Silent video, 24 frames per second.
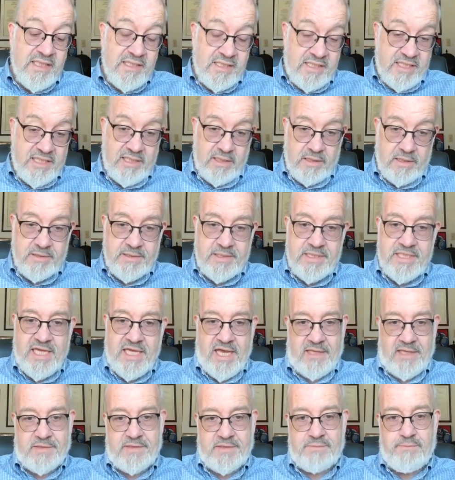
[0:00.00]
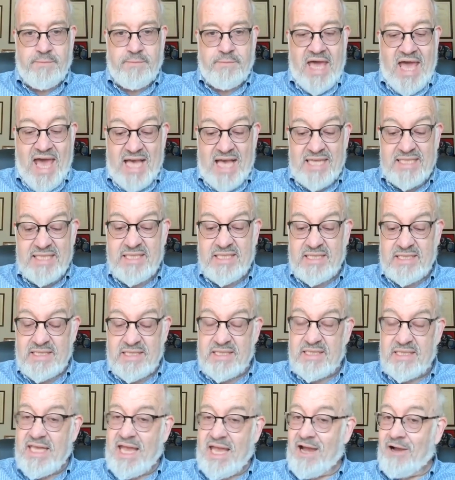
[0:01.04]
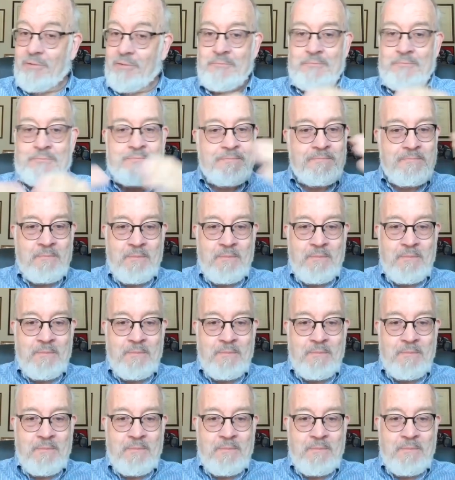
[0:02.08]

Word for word: until death passes. Now,